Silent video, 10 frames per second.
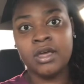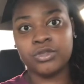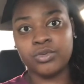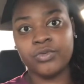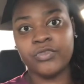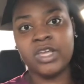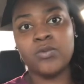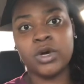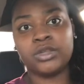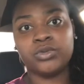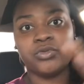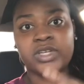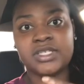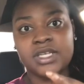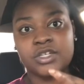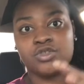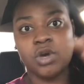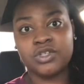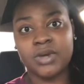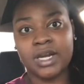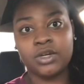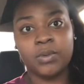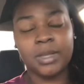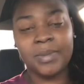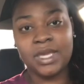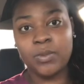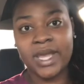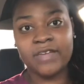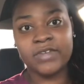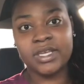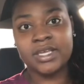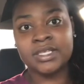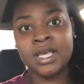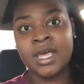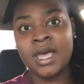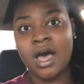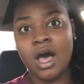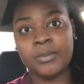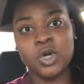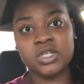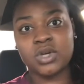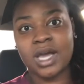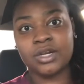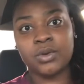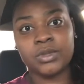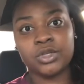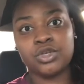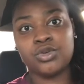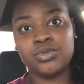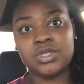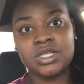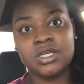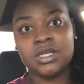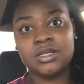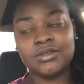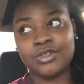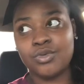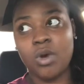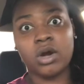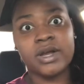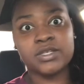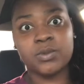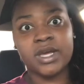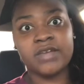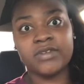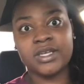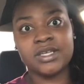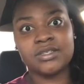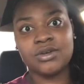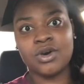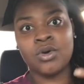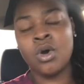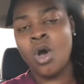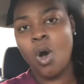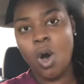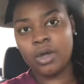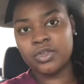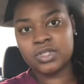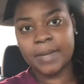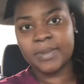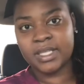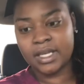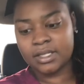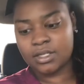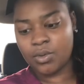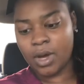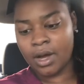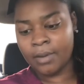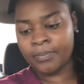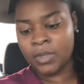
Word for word: through V1 through V6. You also got to know what the P wave is. Um, you also got to know what the QT, QRS wave is, you know, all those type of things. So um,